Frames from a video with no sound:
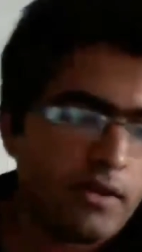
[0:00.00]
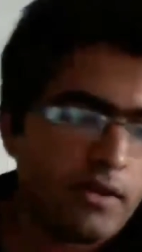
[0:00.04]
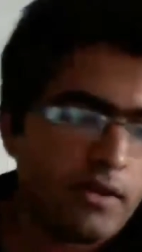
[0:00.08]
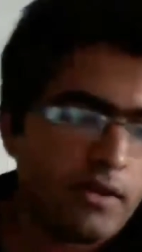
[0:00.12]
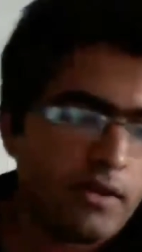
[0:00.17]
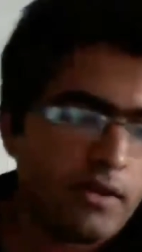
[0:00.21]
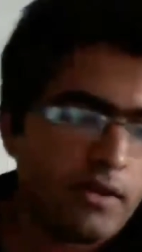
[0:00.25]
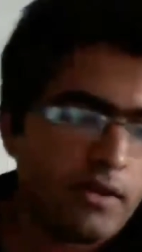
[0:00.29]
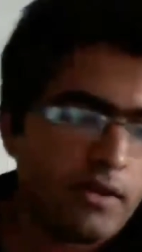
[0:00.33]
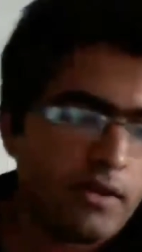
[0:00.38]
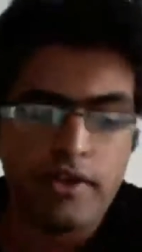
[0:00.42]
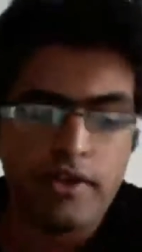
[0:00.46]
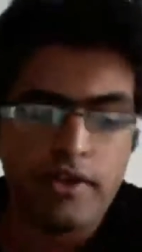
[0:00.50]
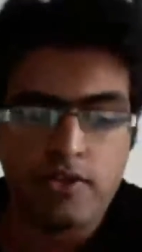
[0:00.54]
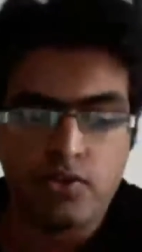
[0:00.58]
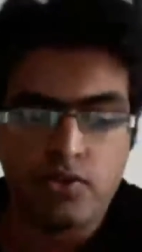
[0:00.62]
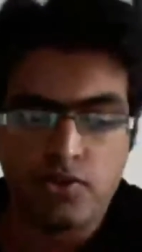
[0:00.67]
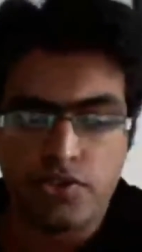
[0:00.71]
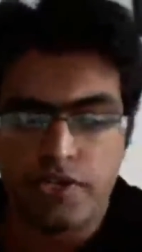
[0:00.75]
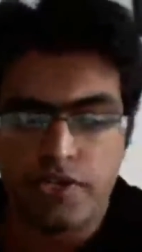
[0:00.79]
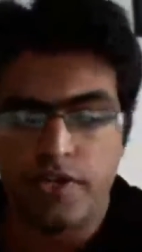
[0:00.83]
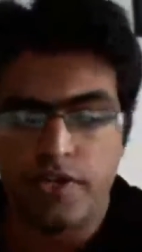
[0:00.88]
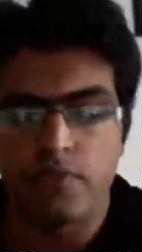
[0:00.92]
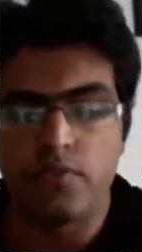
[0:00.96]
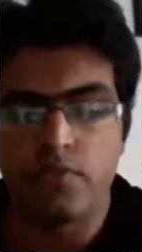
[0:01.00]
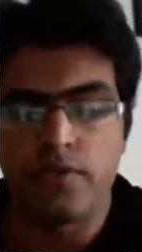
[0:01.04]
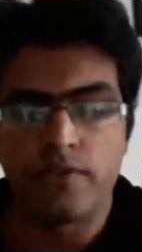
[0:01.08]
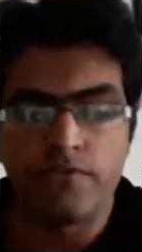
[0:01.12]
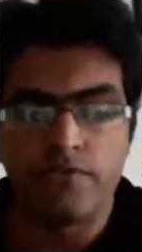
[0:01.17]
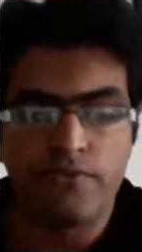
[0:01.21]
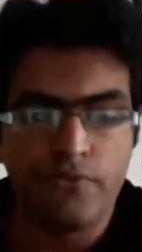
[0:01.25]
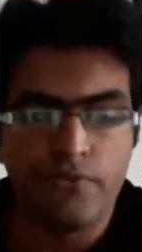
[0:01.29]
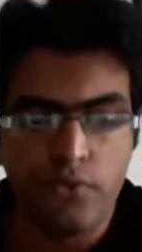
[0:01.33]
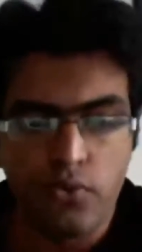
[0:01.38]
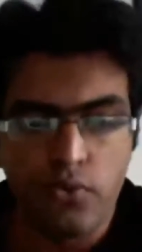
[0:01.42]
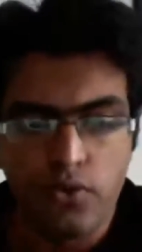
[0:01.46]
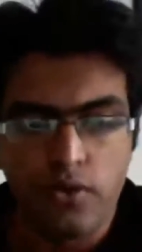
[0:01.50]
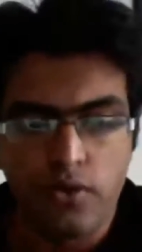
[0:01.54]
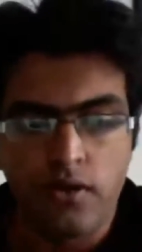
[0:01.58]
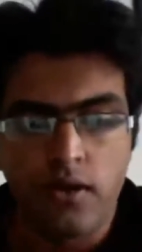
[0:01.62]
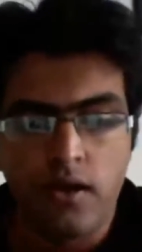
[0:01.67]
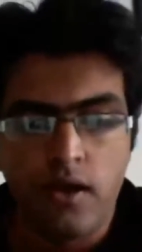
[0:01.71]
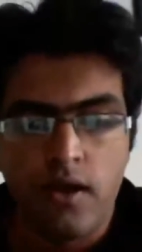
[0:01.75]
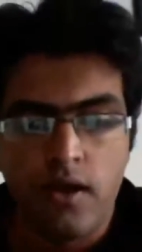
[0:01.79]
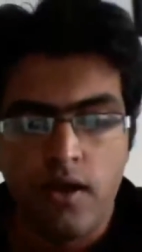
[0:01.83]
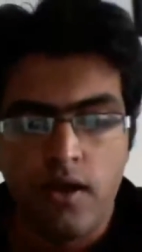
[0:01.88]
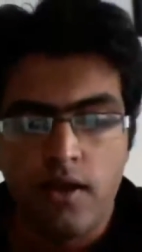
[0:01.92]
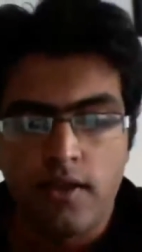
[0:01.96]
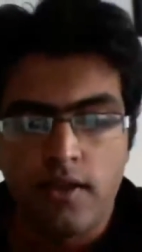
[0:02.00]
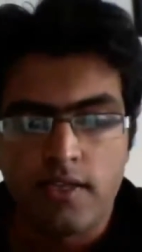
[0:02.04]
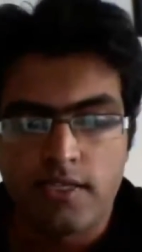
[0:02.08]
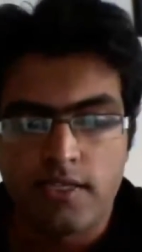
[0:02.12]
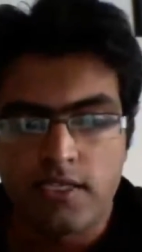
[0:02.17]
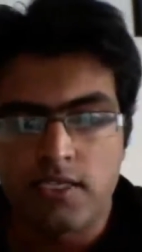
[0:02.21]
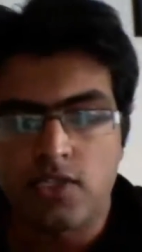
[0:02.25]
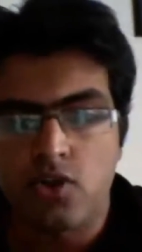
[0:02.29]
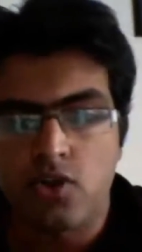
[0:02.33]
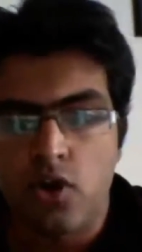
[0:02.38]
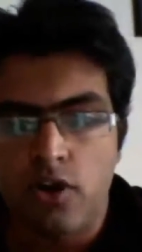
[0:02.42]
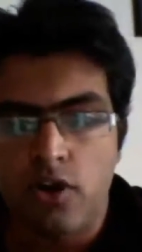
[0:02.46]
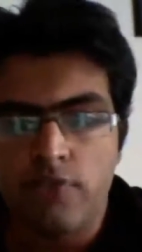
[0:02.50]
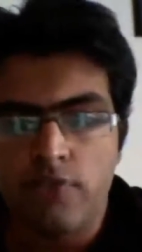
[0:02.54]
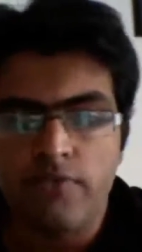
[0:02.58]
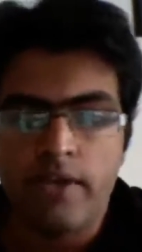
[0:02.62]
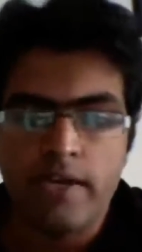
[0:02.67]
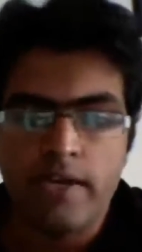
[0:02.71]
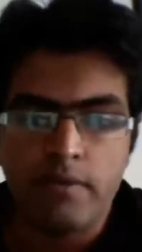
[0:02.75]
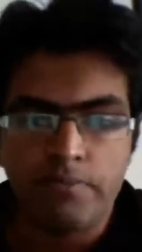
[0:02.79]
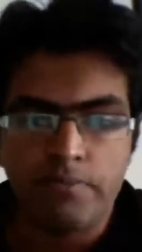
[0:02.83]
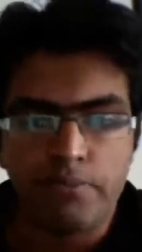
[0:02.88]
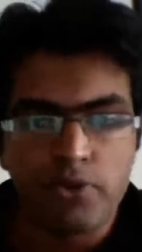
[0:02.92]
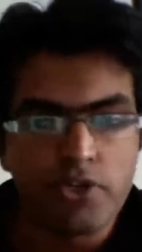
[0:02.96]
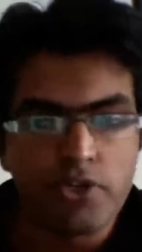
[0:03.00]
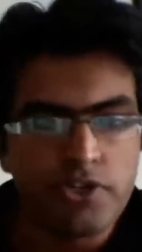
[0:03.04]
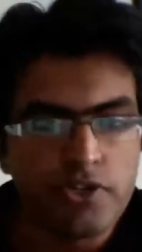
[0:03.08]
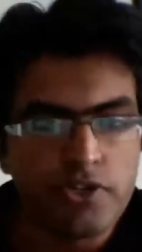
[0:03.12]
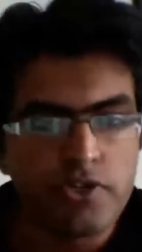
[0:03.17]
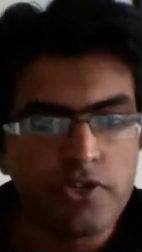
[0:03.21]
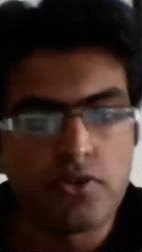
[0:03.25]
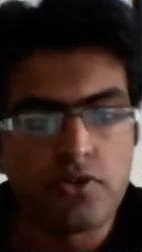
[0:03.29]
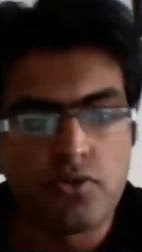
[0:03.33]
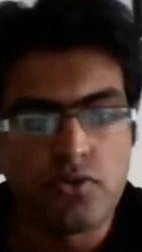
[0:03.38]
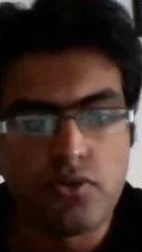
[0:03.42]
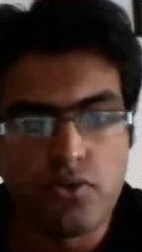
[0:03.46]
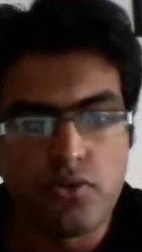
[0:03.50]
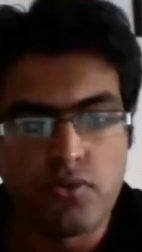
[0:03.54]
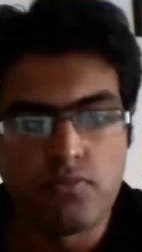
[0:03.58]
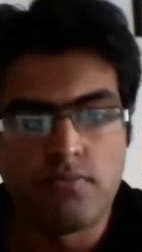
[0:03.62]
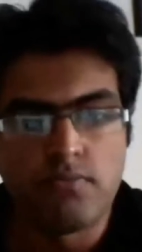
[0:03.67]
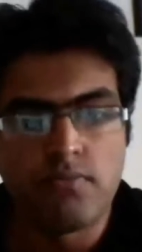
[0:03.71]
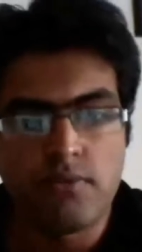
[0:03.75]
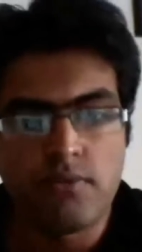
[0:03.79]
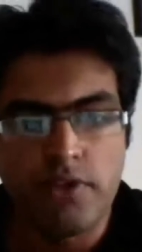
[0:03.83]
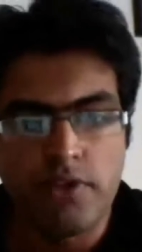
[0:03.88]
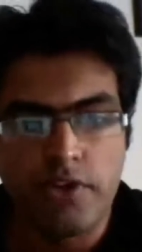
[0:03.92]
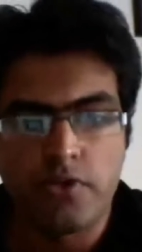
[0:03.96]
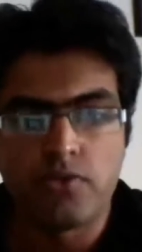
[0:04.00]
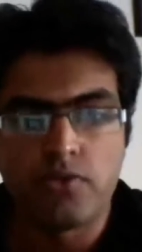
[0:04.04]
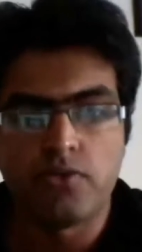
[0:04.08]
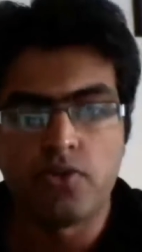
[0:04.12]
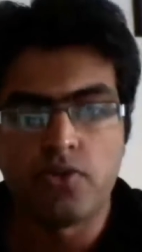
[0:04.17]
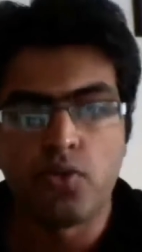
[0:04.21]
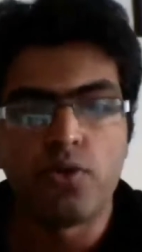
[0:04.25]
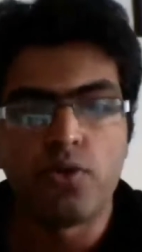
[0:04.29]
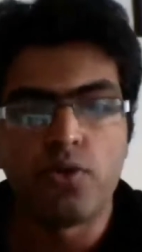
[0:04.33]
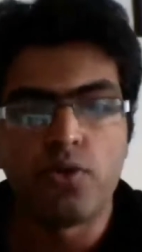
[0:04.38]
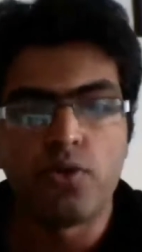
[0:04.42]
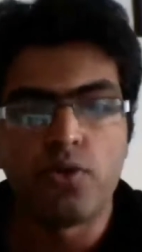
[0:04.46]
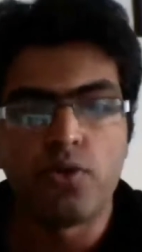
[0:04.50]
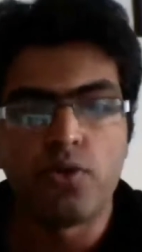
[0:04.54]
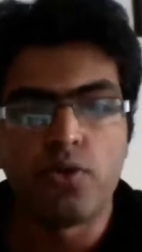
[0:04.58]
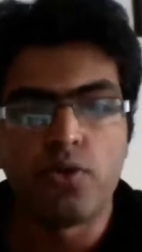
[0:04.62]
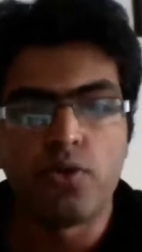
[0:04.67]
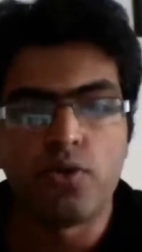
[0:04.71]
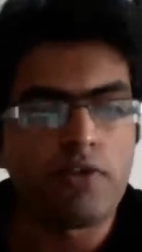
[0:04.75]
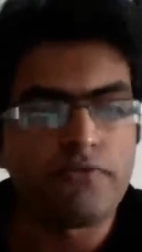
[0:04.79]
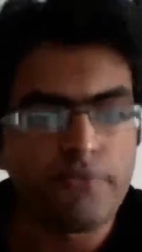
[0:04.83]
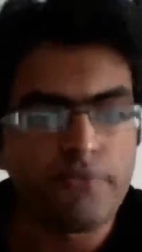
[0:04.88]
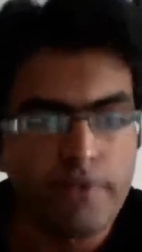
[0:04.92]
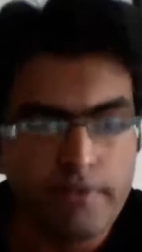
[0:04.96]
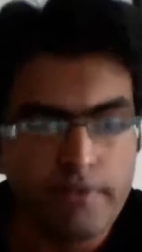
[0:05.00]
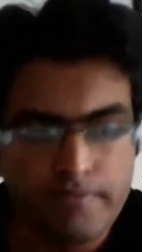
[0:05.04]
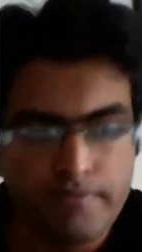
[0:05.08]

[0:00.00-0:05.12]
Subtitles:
somewhere associated with food, this is sort of like a push to, do it more often.